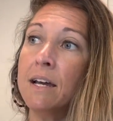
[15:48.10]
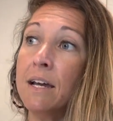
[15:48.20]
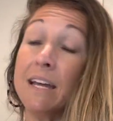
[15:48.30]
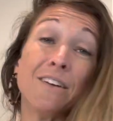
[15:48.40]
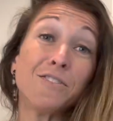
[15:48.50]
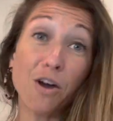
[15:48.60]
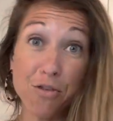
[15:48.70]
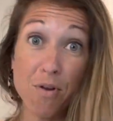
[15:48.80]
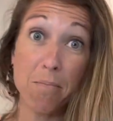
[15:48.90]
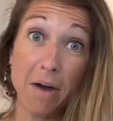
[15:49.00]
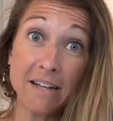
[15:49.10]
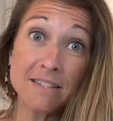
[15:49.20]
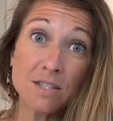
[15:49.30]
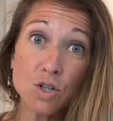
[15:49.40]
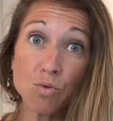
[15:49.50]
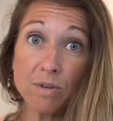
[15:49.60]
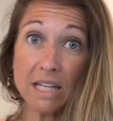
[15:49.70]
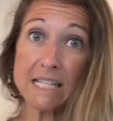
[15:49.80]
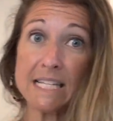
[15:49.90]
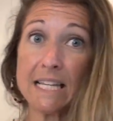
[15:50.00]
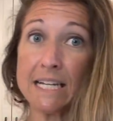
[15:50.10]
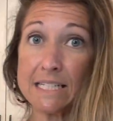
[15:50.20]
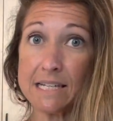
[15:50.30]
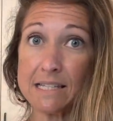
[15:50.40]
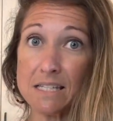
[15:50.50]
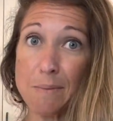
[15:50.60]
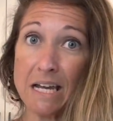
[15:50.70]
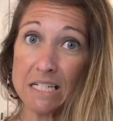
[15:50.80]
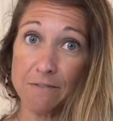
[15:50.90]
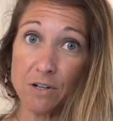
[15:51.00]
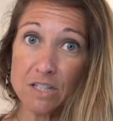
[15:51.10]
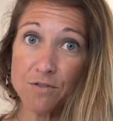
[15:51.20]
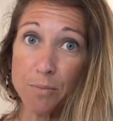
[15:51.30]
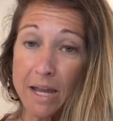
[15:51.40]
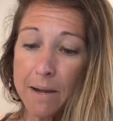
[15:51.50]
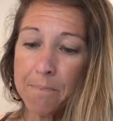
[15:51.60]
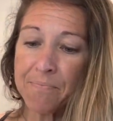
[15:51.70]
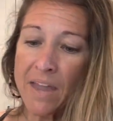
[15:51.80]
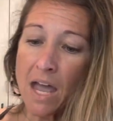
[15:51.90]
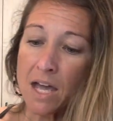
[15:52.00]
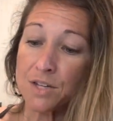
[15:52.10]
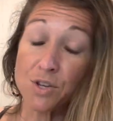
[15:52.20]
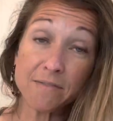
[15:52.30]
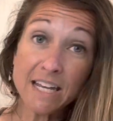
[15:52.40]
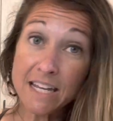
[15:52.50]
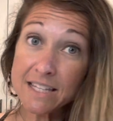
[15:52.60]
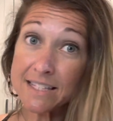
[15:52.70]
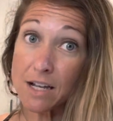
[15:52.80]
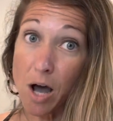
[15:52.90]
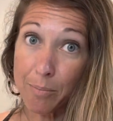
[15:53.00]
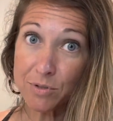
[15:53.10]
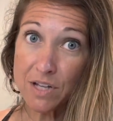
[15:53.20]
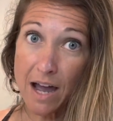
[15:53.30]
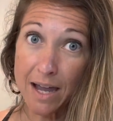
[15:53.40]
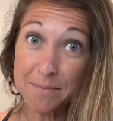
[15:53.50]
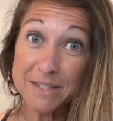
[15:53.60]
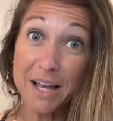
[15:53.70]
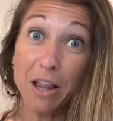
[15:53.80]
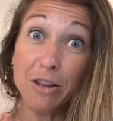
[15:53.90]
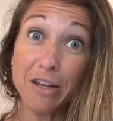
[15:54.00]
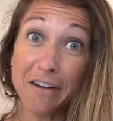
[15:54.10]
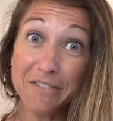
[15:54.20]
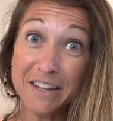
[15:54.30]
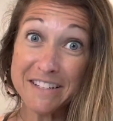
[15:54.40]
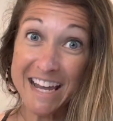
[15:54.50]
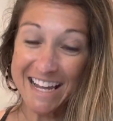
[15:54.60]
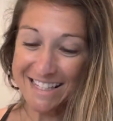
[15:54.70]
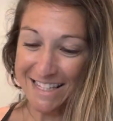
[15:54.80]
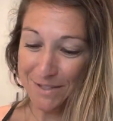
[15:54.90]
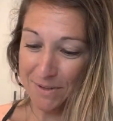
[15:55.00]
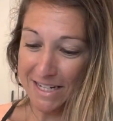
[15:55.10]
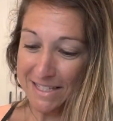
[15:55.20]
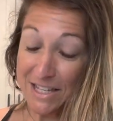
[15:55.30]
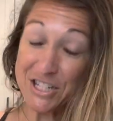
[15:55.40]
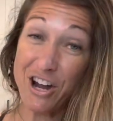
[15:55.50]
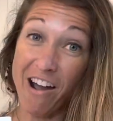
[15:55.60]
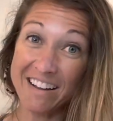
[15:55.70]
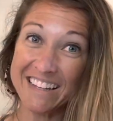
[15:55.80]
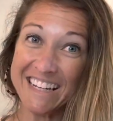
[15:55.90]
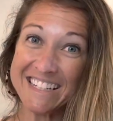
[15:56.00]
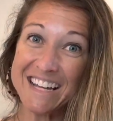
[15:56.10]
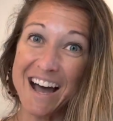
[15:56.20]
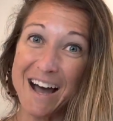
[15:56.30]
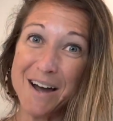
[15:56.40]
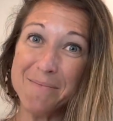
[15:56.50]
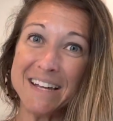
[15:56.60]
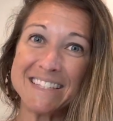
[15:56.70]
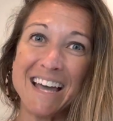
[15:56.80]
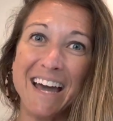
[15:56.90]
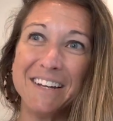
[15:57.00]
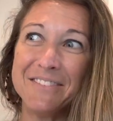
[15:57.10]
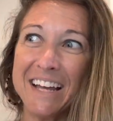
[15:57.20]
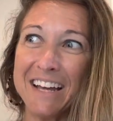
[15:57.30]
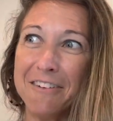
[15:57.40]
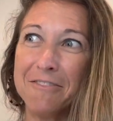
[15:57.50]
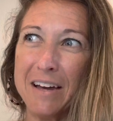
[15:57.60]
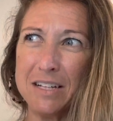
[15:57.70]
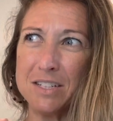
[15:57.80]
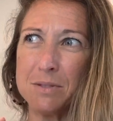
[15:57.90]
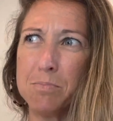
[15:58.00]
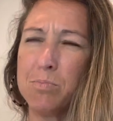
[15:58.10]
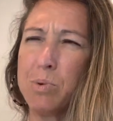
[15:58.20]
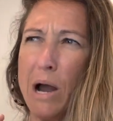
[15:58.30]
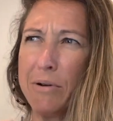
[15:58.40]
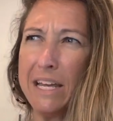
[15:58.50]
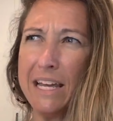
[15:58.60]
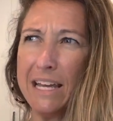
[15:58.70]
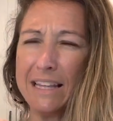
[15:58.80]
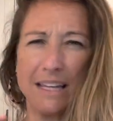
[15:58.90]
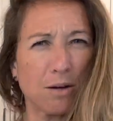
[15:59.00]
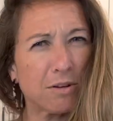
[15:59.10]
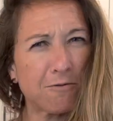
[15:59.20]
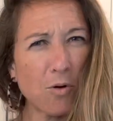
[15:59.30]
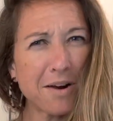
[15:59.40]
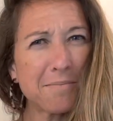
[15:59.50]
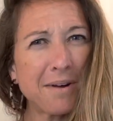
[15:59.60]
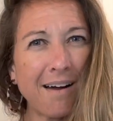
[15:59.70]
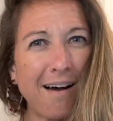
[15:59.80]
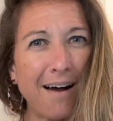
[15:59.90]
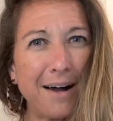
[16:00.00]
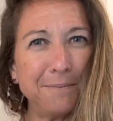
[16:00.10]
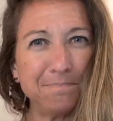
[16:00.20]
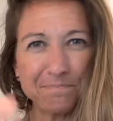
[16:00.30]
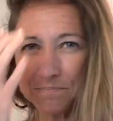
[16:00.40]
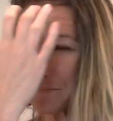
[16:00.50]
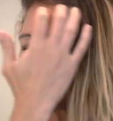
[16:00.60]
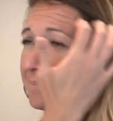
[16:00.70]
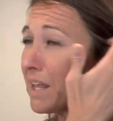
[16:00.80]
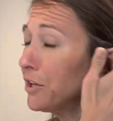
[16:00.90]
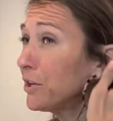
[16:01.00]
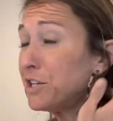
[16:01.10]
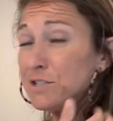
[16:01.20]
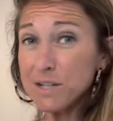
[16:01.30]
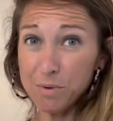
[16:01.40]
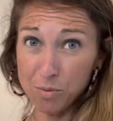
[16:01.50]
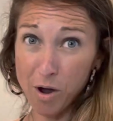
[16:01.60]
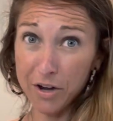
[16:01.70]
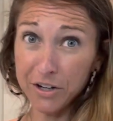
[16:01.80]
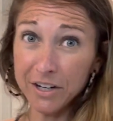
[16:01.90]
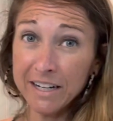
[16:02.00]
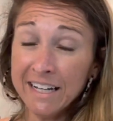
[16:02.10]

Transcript: if not 3 months, to really see like, does this make a difference for me? So I've taken this a couple times, love the taste. This one is the chocolate. It's kind of like a fudge brownie in liquid form. You can use it with water.